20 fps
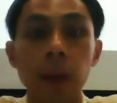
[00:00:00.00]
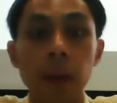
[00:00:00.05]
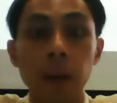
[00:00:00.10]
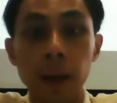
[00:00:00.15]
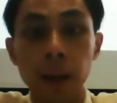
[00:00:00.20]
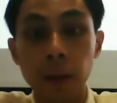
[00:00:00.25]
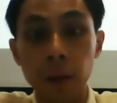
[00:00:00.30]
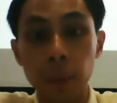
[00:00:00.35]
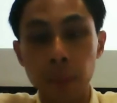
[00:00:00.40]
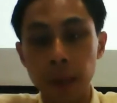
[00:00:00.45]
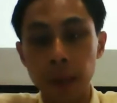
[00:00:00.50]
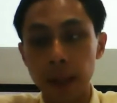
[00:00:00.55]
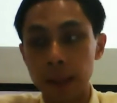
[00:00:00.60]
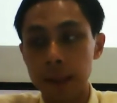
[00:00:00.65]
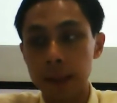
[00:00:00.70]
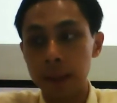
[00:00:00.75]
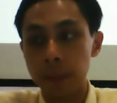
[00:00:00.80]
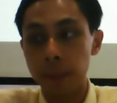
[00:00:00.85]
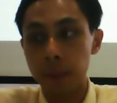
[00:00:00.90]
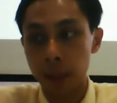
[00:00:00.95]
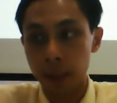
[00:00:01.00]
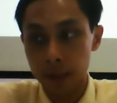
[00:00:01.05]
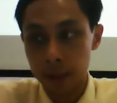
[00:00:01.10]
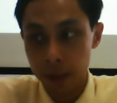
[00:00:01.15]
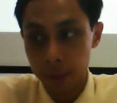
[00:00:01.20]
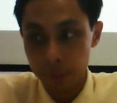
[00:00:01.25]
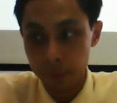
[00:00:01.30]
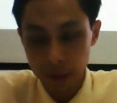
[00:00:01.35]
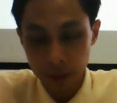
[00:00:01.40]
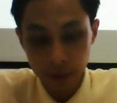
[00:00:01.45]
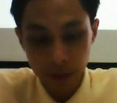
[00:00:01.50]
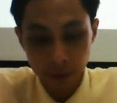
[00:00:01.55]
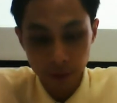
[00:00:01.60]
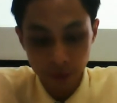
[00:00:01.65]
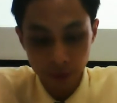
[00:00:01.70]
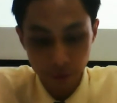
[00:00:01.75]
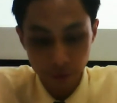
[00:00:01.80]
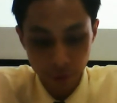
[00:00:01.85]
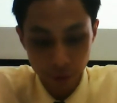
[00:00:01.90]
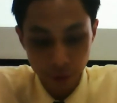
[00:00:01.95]
Atopic eczema, as I mentioned a
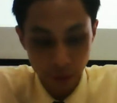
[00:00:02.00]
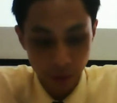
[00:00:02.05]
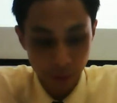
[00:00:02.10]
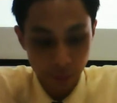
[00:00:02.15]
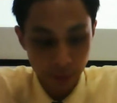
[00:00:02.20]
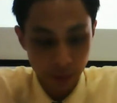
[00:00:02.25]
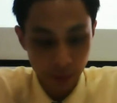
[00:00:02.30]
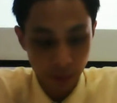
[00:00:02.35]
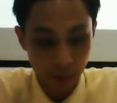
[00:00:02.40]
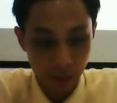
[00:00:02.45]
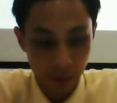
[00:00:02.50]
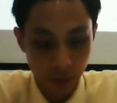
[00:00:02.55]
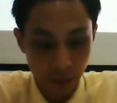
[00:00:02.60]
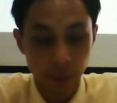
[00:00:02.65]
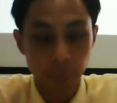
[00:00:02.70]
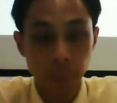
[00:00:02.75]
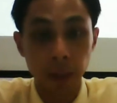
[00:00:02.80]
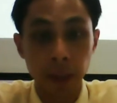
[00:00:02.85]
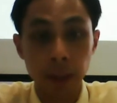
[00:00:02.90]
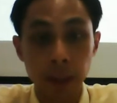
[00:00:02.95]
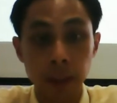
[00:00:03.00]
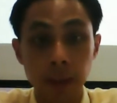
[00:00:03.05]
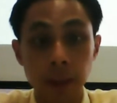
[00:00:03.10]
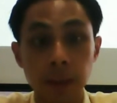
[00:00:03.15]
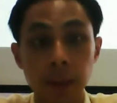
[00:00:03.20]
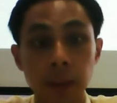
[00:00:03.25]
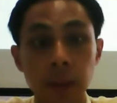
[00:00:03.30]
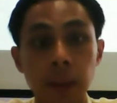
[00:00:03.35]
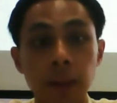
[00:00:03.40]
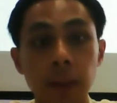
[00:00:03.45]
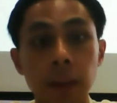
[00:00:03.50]
few times in the past